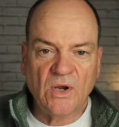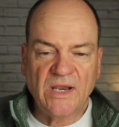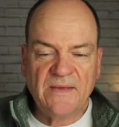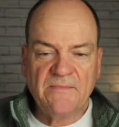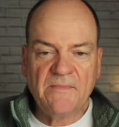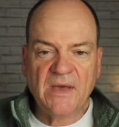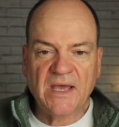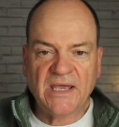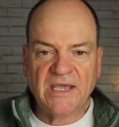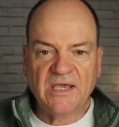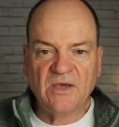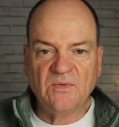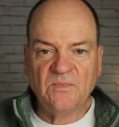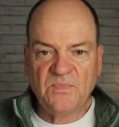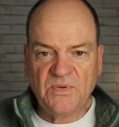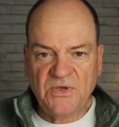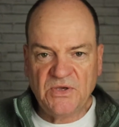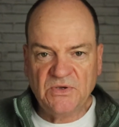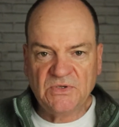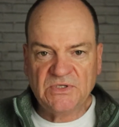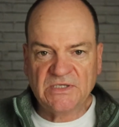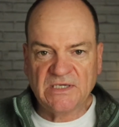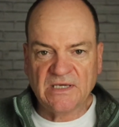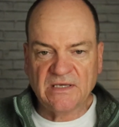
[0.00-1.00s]
in my
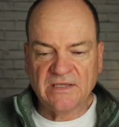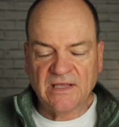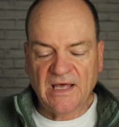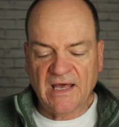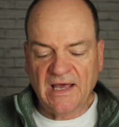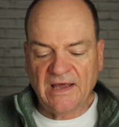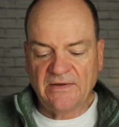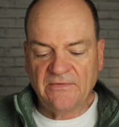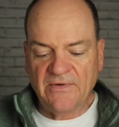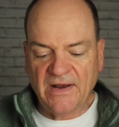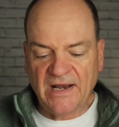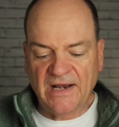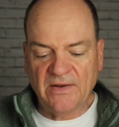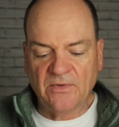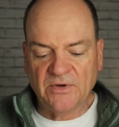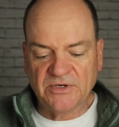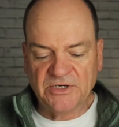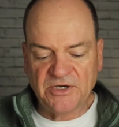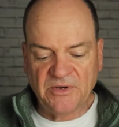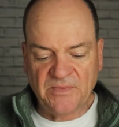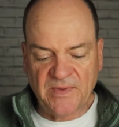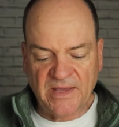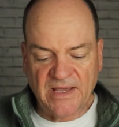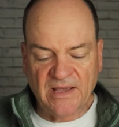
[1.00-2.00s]
computer that I really
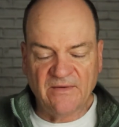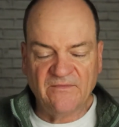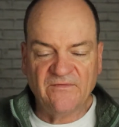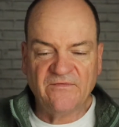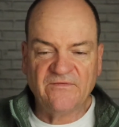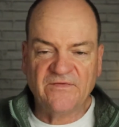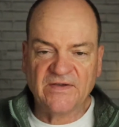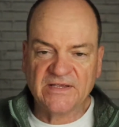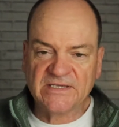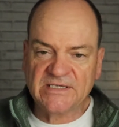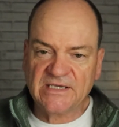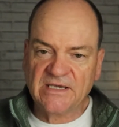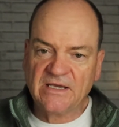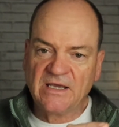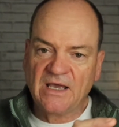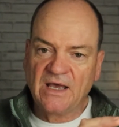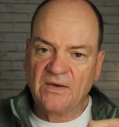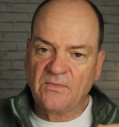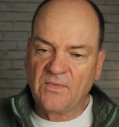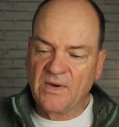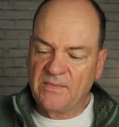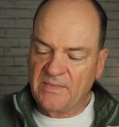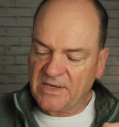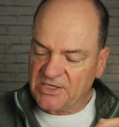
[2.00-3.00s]
wanted to become fitter,
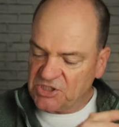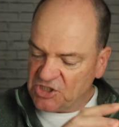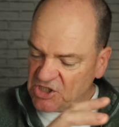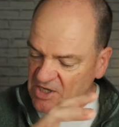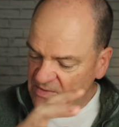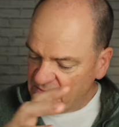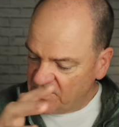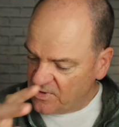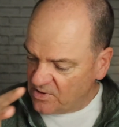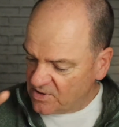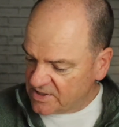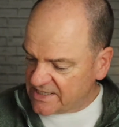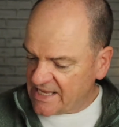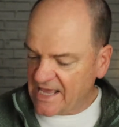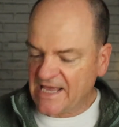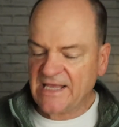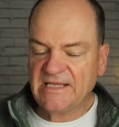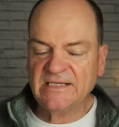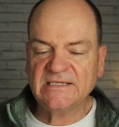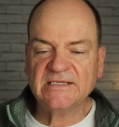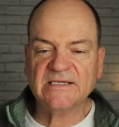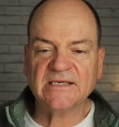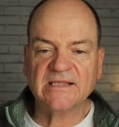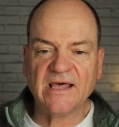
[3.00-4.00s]
and when my chimp looked
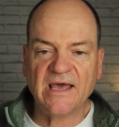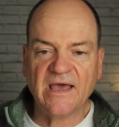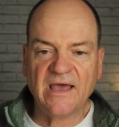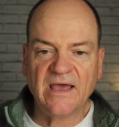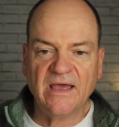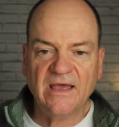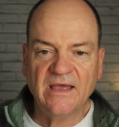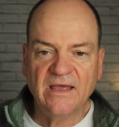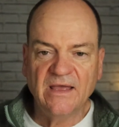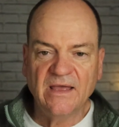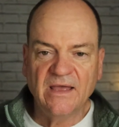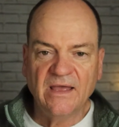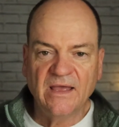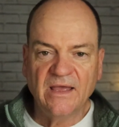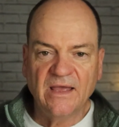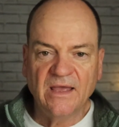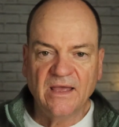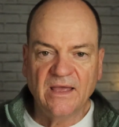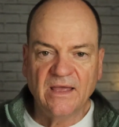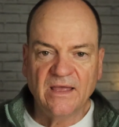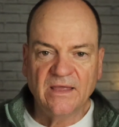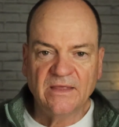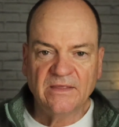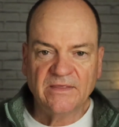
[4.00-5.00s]
into there,
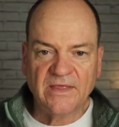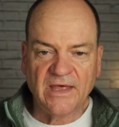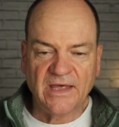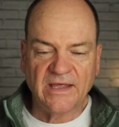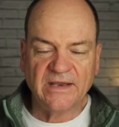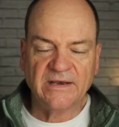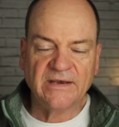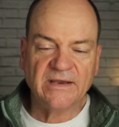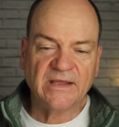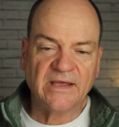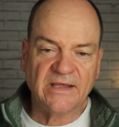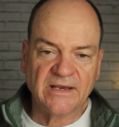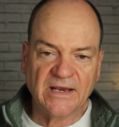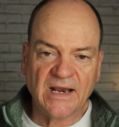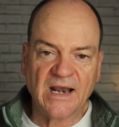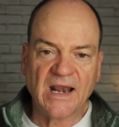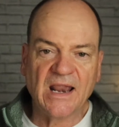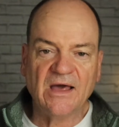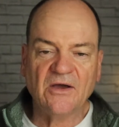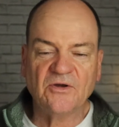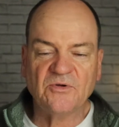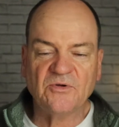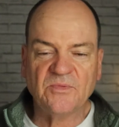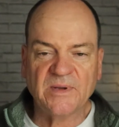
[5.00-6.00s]
then it
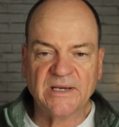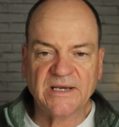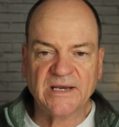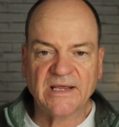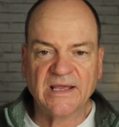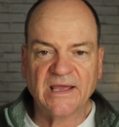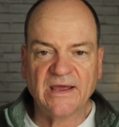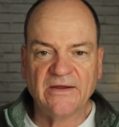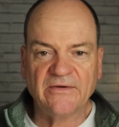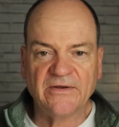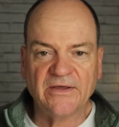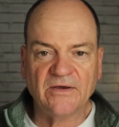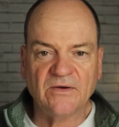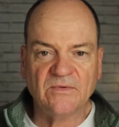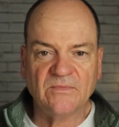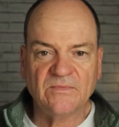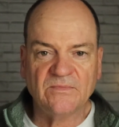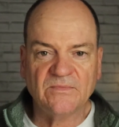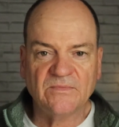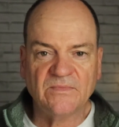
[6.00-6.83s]
allowed me to carry on.